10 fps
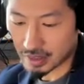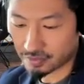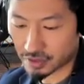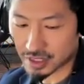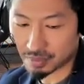
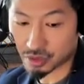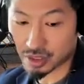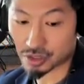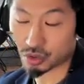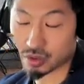for example,
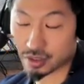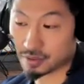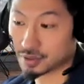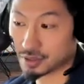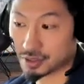
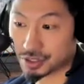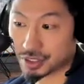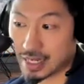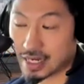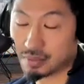
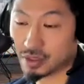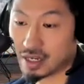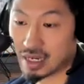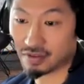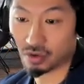there's animal
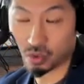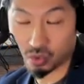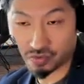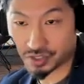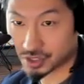that have
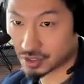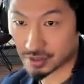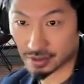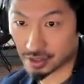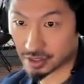hoofs,
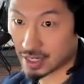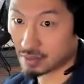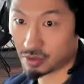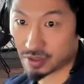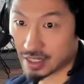there's
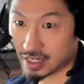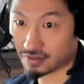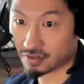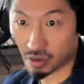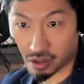animal that
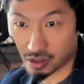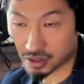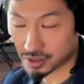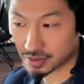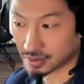have
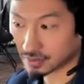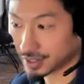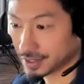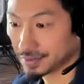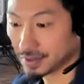claws,
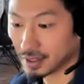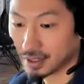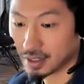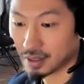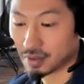right?
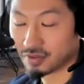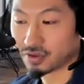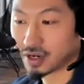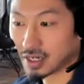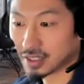But
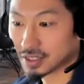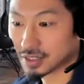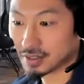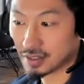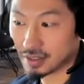for
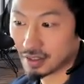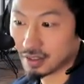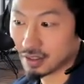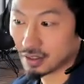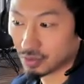us,
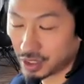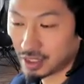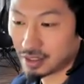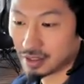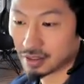
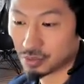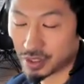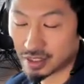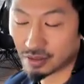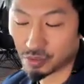we
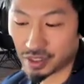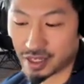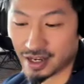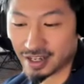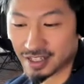
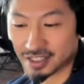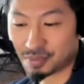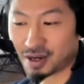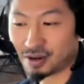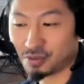
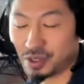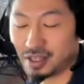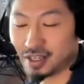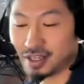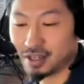somehow
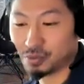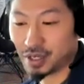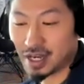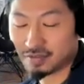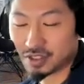we
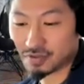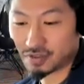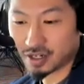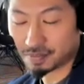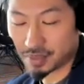have this
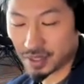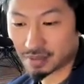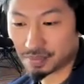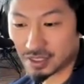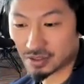very
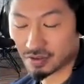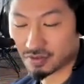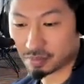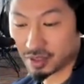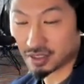big piece
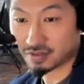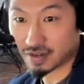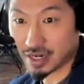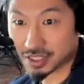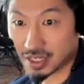of plantar
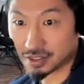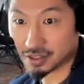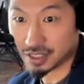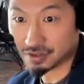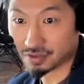fascia
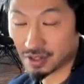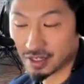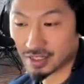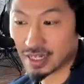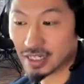underneath
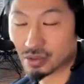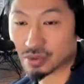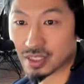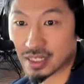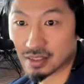that need
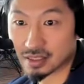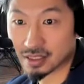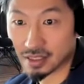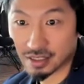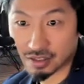to
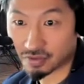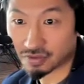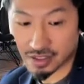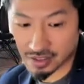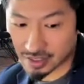sense
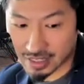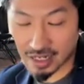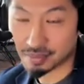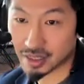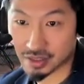different
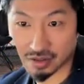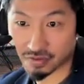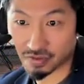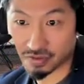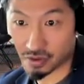elements
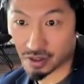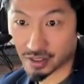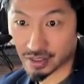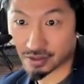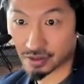of the floor.
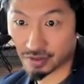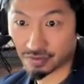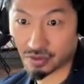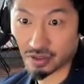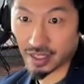
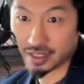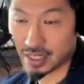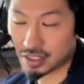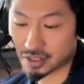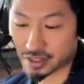If you look at
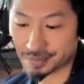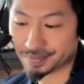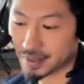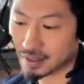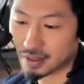nature,
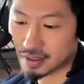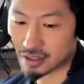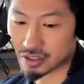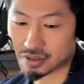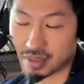
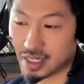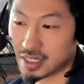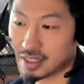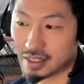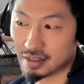there's
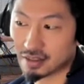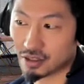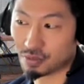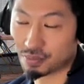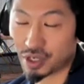many,
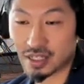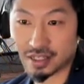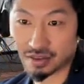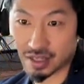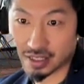
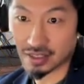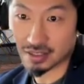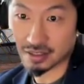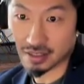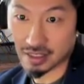prickly
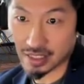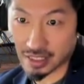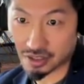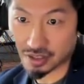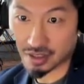things in
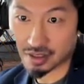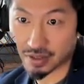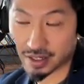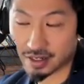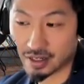nature,
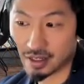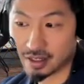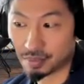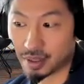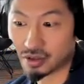right?
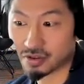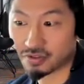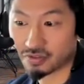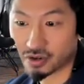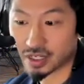But your
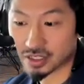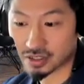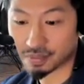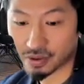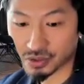foot is
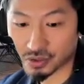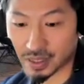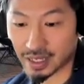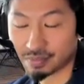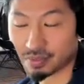supposed to
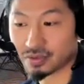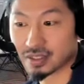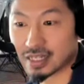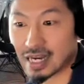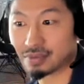be able to
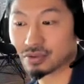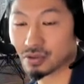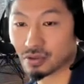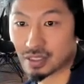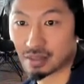adapt to
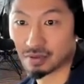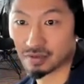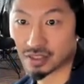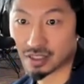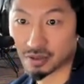those type
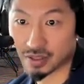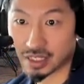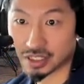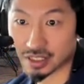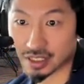of
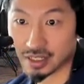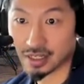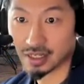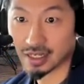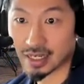stimulation
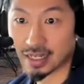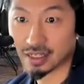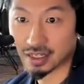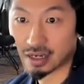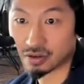
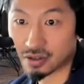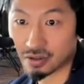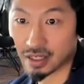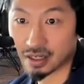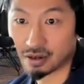and then
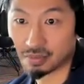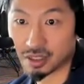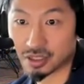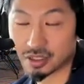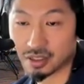calculate how
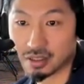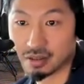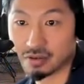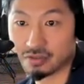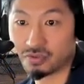much
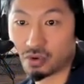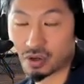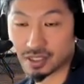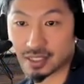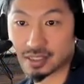
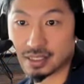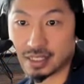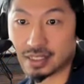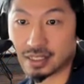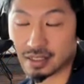force is
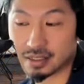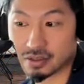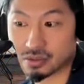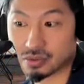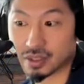needed
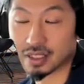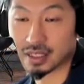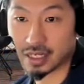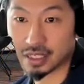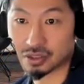to
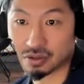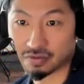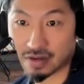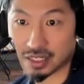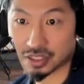engage your
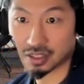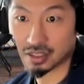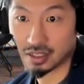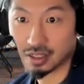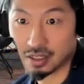
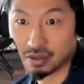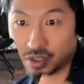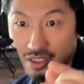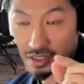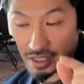fascia,
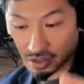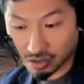which then